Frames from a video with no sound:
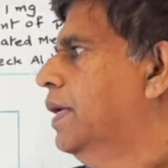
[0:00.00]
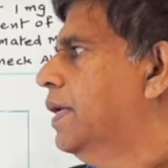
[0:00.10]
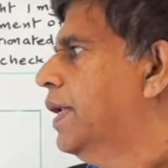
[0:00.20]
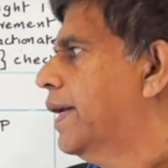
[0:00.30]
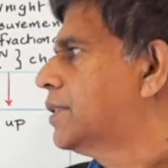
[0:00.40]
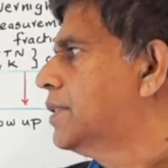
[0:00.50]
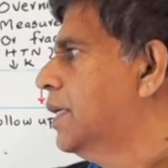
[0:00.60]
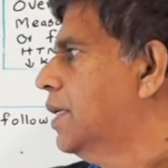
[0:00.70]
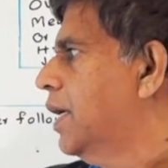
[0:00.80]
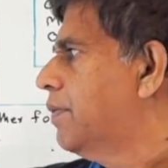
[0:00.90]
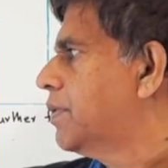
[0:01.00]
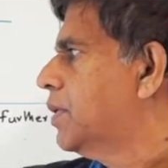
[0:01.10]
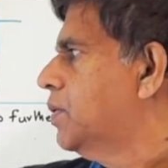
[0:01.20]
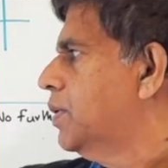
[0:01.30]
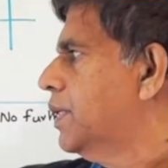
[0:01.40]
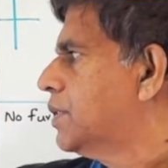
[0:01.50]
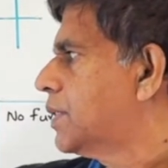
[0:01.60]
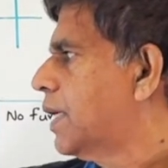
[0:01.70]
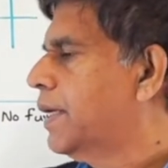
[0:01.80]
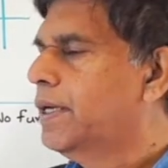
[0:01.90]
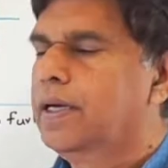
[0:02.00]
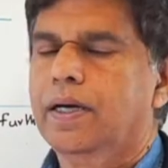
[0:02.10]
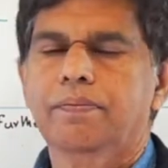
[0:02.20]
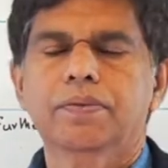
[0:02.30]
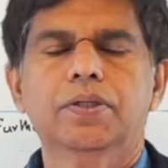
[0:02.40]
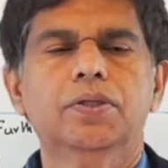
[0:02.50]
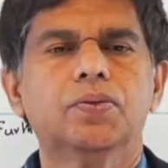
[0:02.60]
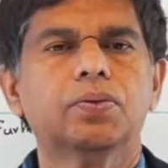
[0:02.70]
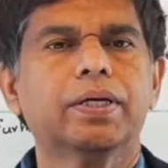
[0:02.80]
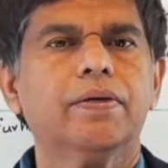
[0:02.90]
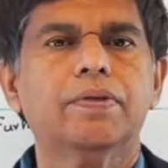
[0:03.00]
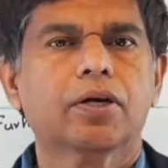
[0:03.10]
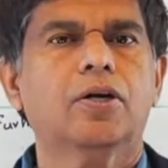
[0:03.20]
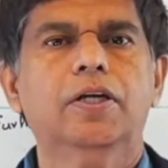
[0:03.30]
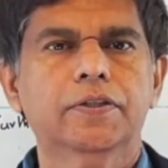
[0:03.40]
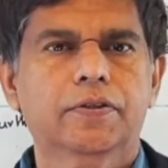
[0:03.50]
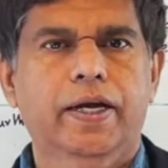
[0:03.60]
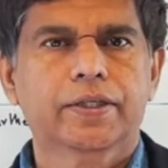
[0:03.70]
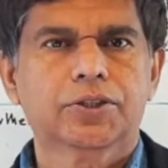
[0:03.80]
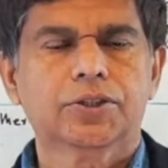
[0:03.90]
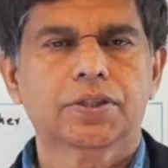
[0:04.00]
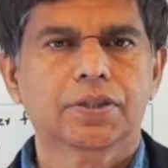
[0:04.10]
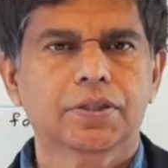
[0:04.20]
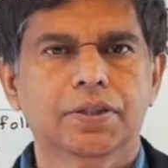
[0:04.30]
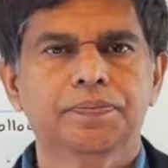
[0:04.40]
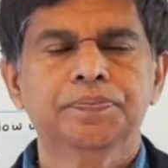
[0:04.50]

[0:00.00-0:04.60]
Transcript: Next thing you have to do is like uh, you give the contrast CT,